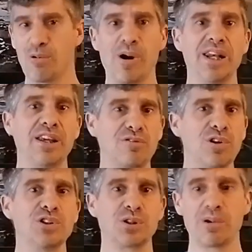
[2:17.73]
when he
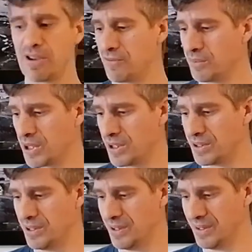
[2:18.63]
runs away from God.
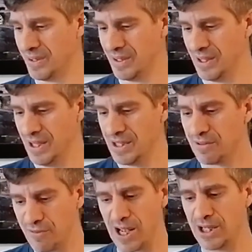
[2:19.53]
The
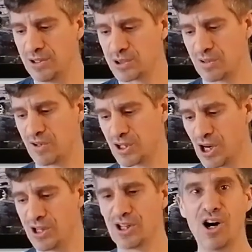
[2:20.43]
values of a
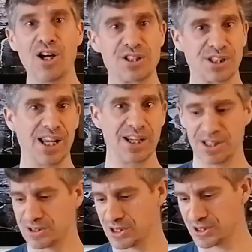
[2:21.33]
God
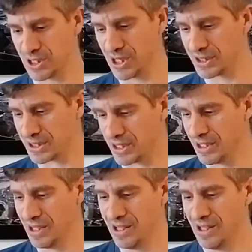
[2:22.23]
isolating society
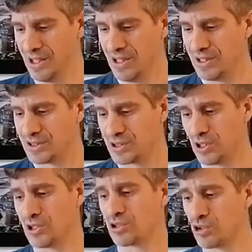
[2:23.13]

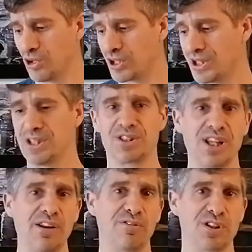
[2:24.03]
turn crooked and
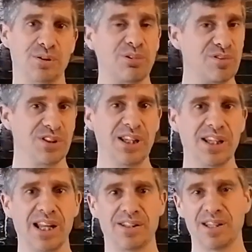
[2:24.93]
selfish. We've seen
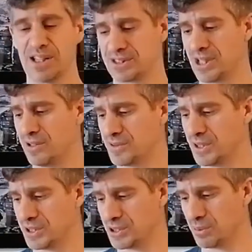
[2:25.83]
that ourselves in
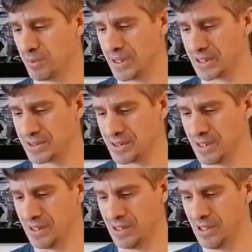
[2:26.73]
the supermarkets.
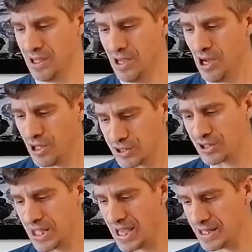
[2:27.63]
On the
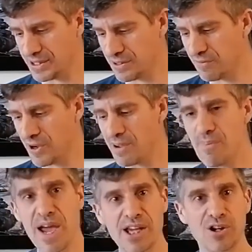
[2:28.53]
other hand, the very
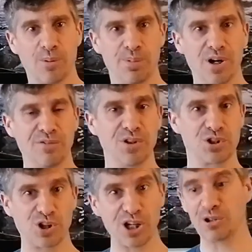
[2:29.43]
makeup of the
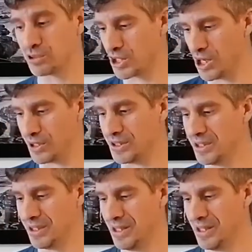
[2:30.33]
triune God